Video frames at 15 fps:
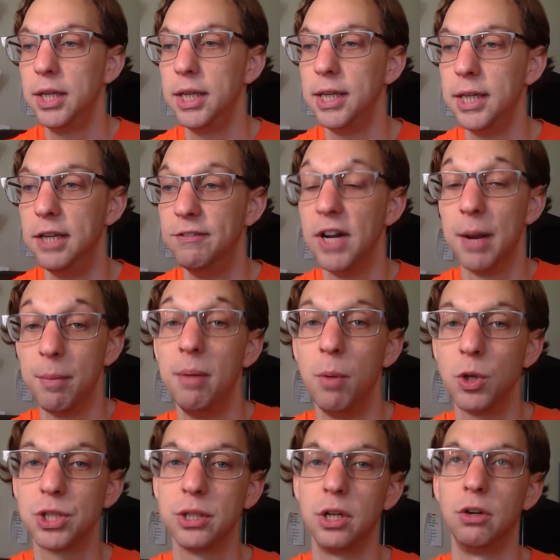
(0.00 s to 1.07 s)
Even at my
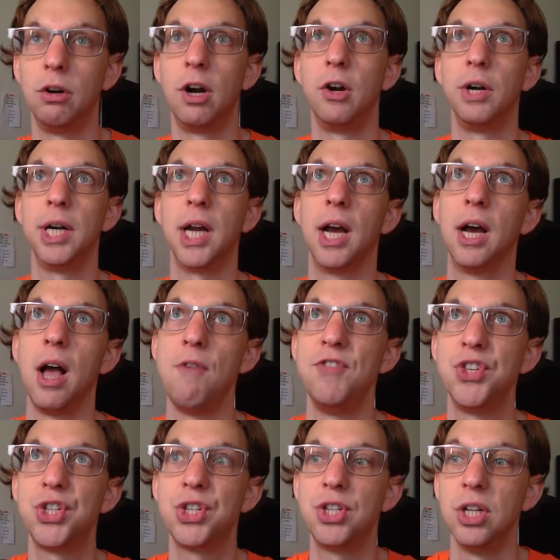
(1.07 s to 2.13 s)
most literary, I've
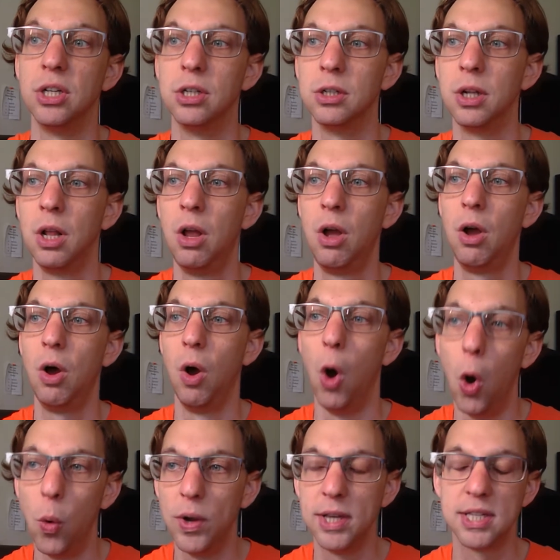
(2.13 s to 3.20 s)
still
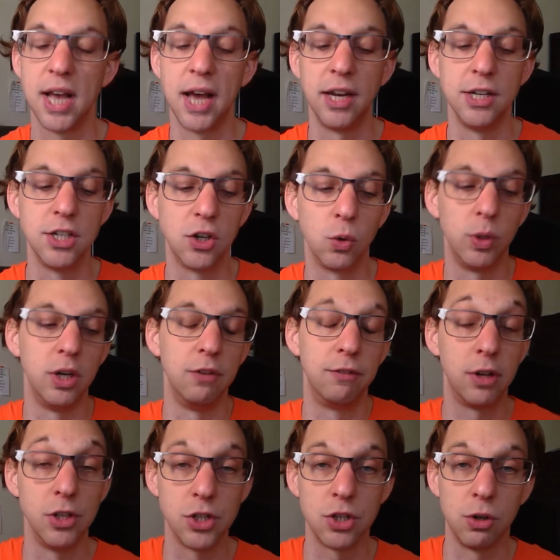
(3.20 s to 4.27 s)
always had a degree of
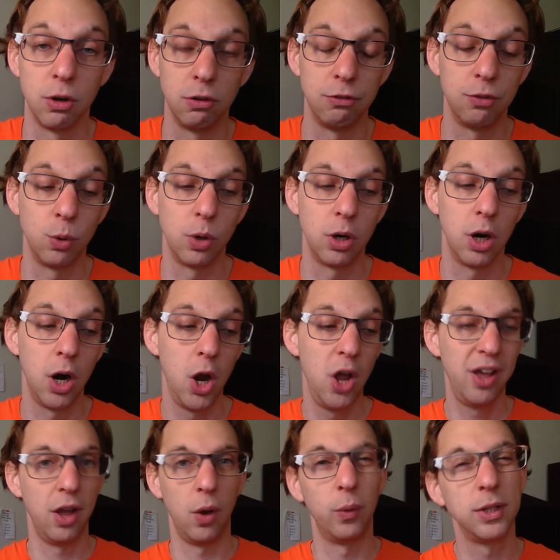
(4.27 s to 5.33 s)
concern for
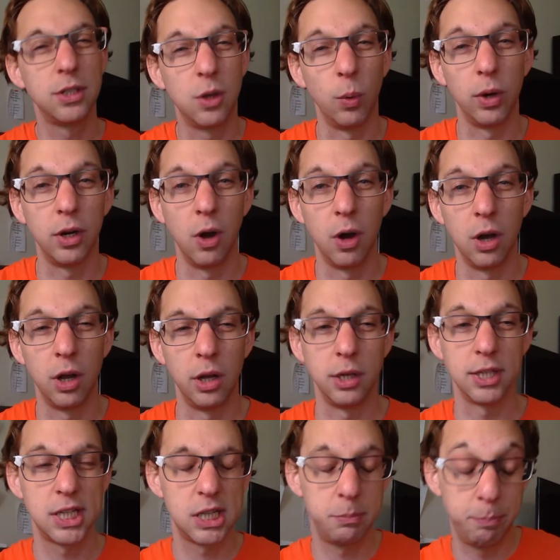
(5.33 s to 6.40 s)
what's going on,
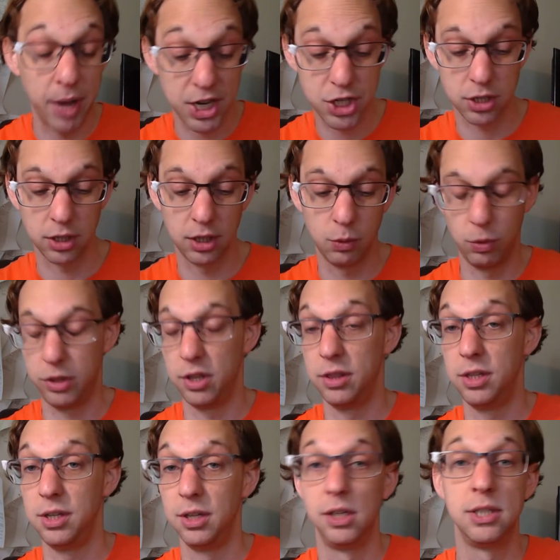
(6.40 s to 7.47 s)
especially within
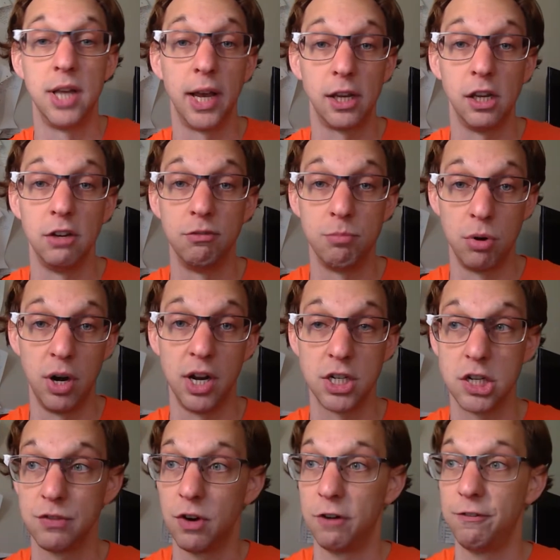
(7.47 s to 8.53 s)
the executive branch
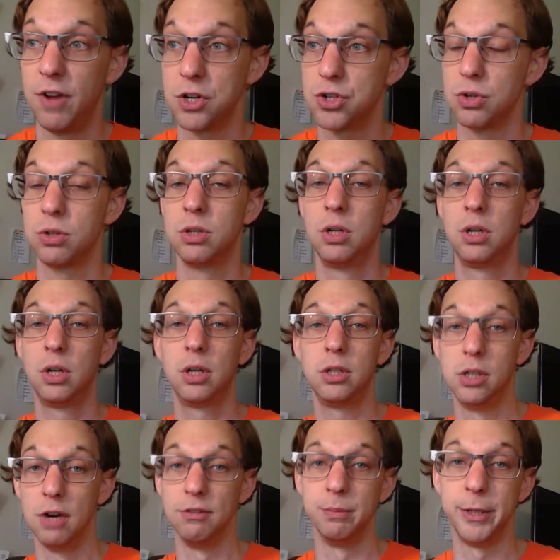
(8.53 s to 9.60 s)
of our federal
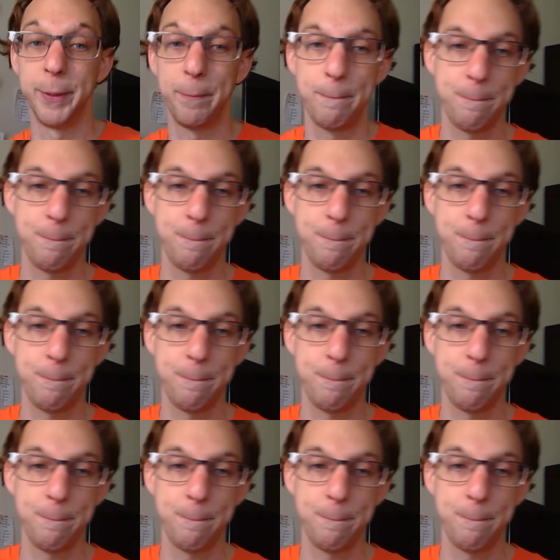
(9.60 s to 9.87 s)
government.